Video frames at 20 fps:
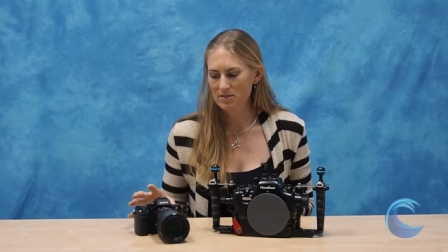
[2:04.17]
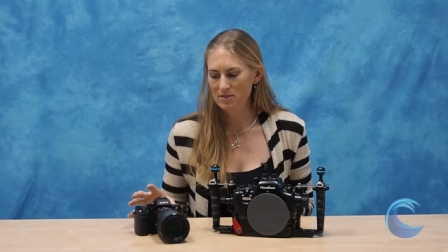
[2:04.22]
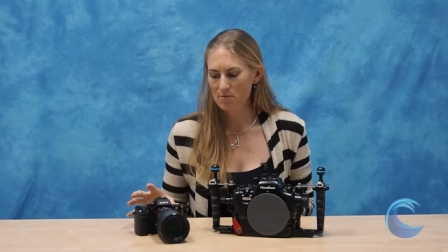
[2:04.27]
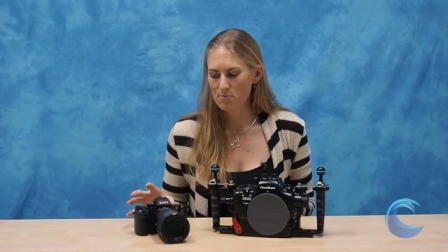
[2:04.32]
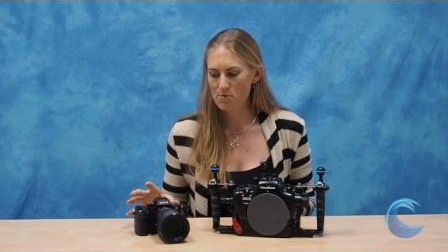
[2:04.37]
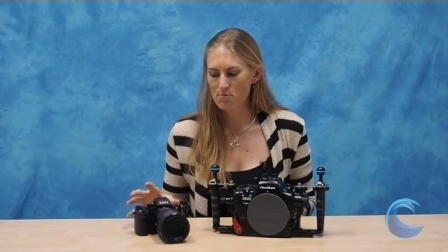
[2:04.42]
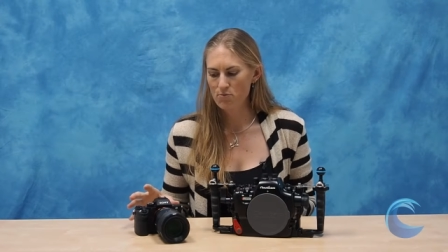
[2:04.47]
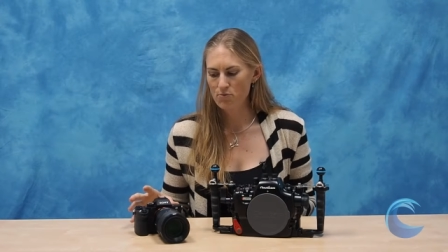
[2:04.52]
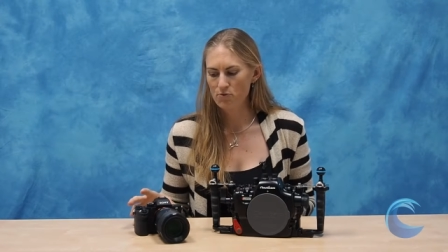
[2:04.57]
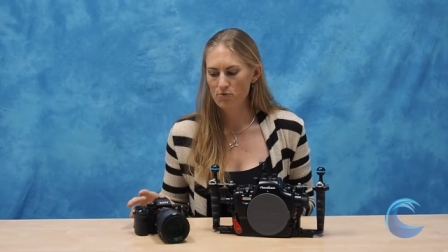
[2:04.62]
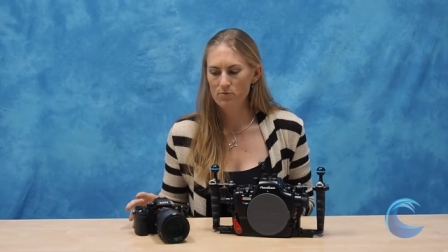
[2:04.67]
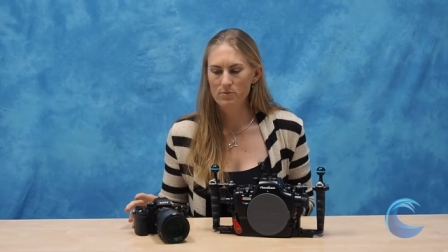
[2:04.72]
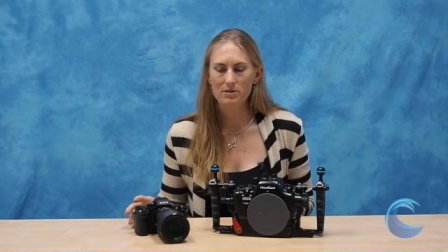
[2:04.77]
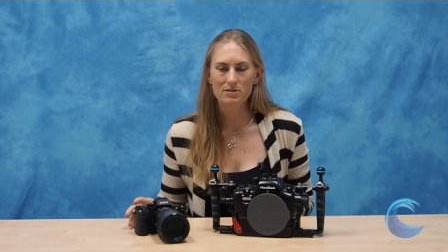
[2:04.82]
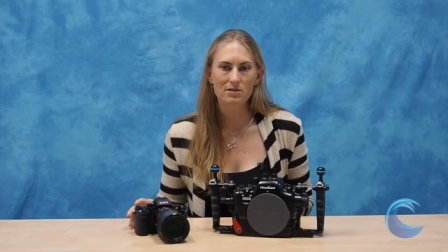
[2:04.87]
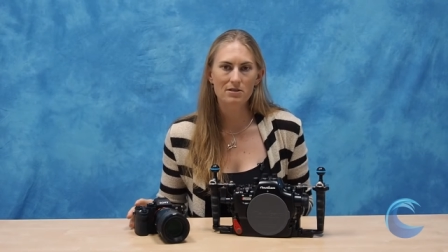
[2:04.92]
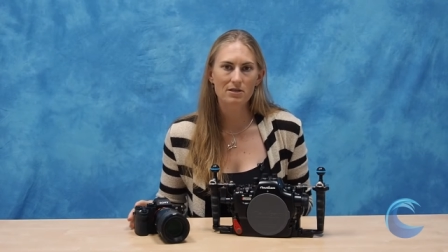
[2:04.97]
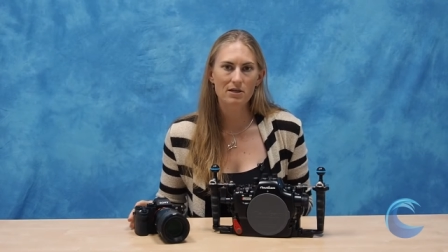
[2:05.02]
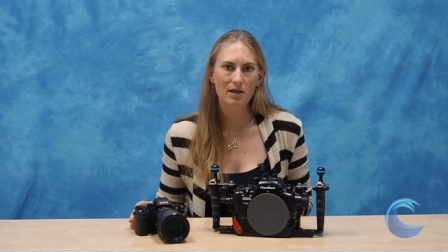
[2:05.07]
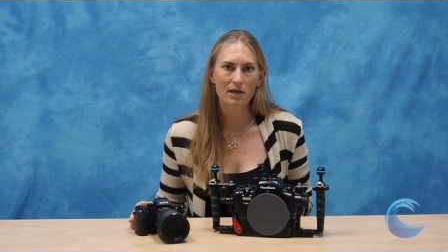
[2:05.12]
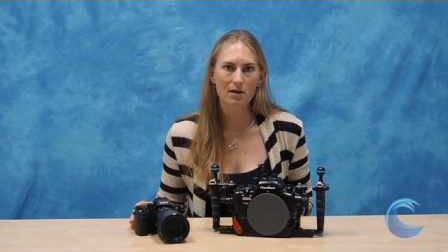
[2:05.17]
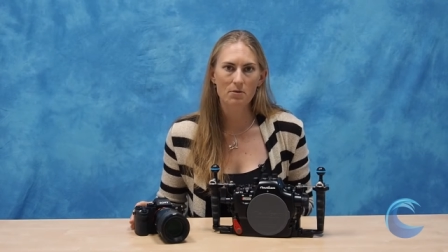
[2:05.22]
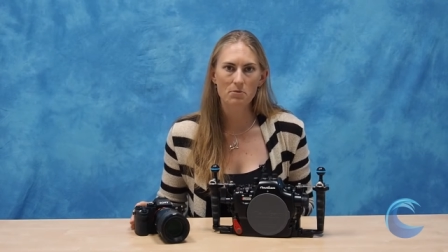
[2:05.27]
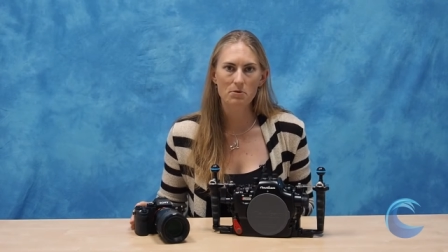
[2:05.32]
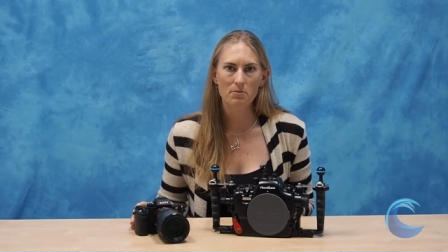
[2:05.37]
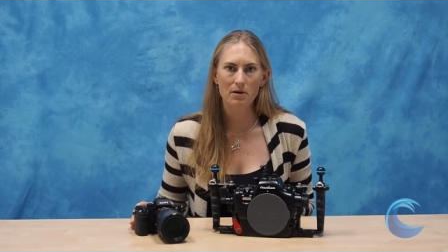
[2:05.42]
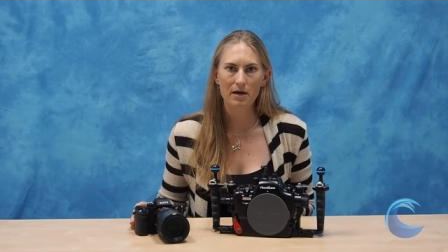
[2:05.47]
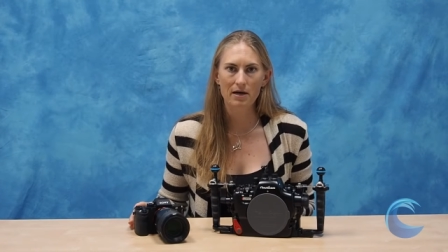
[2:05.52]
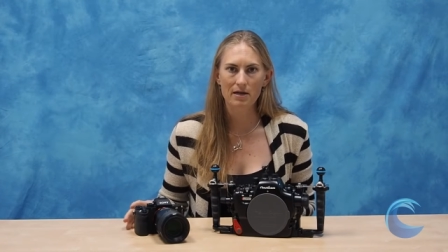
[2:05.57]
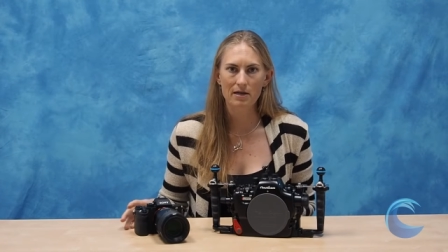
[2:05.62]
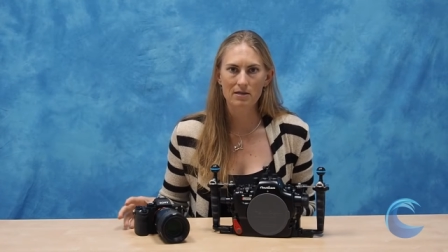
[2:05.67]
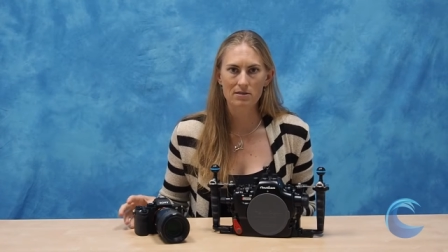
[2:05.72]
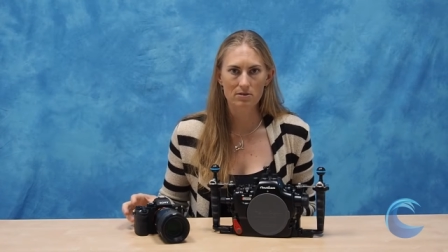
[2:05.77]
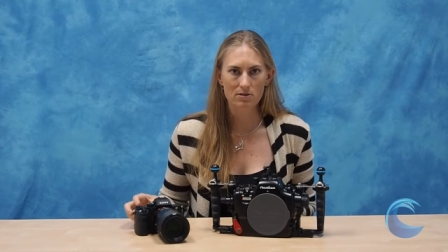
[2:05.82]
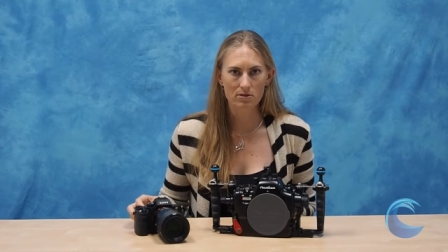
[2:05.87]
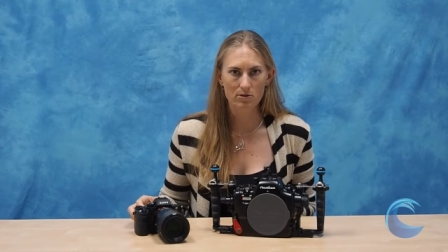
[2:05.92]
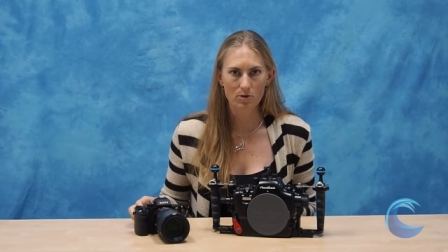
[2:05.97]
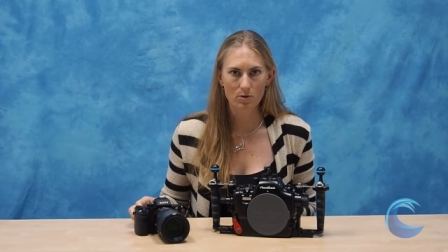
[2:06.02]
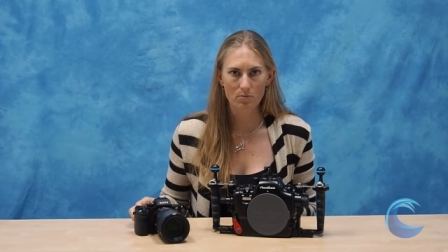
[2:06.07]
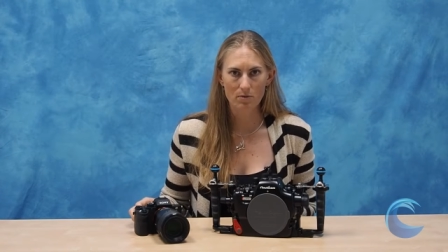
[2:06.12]
some improvements in the camera body. It's a
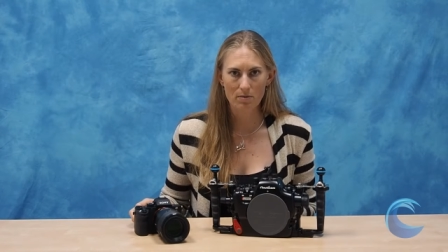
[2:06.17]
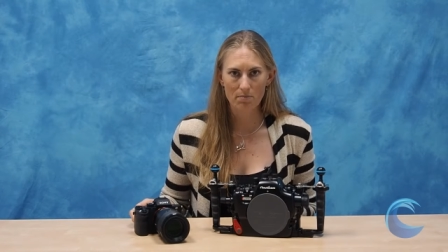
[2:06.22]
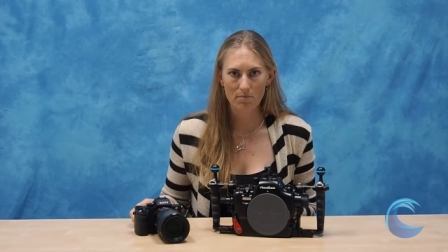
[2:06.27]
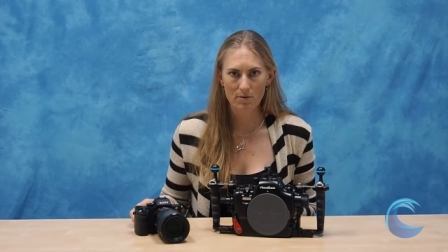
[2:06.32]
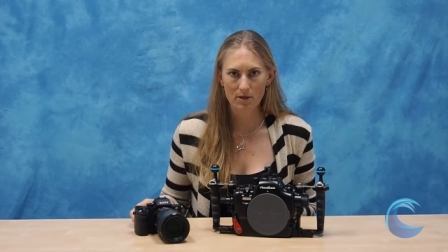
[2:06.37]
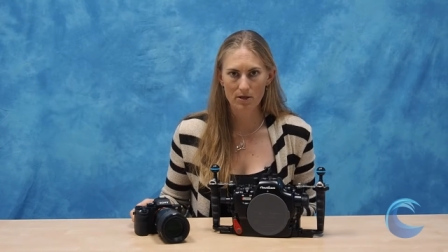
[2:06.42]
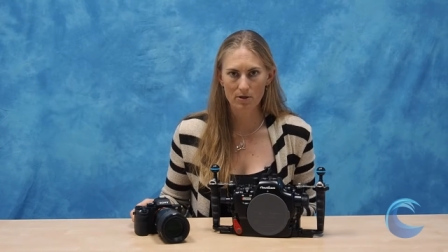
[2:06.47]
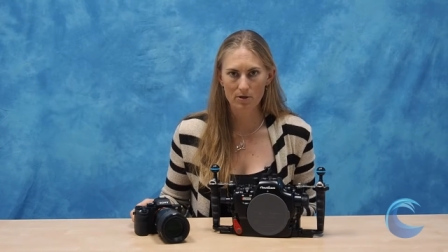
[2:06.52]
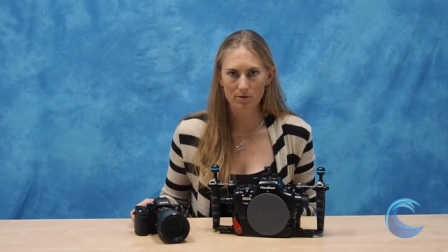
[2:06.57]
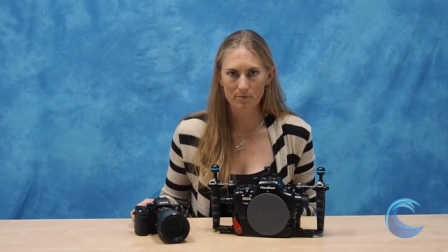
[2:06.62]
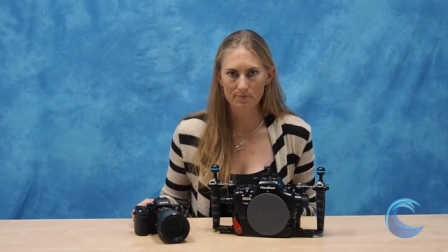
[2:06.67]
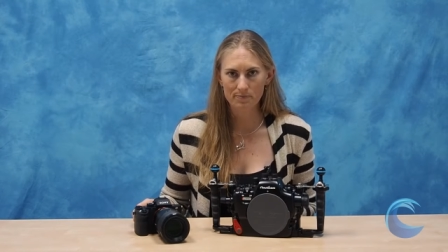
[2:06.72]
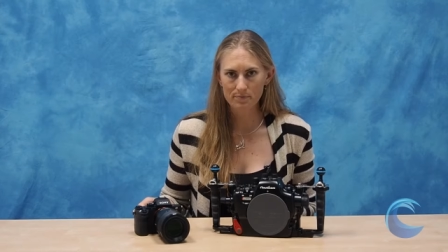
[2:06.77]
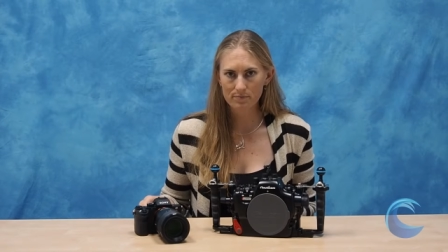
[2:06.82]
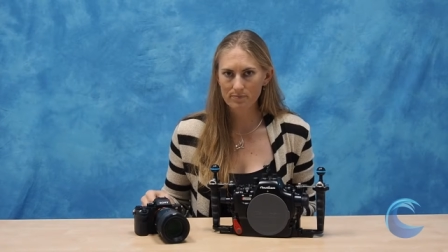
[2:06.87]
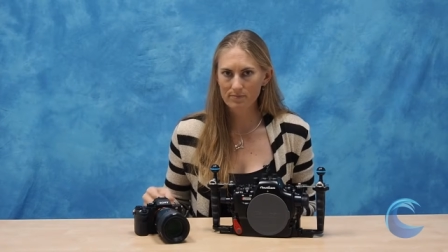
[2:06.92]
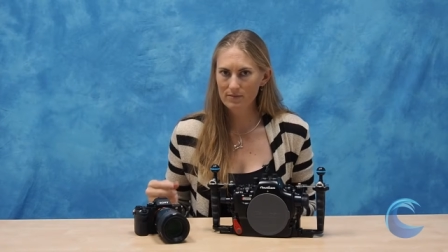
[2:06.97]
little bit bigger.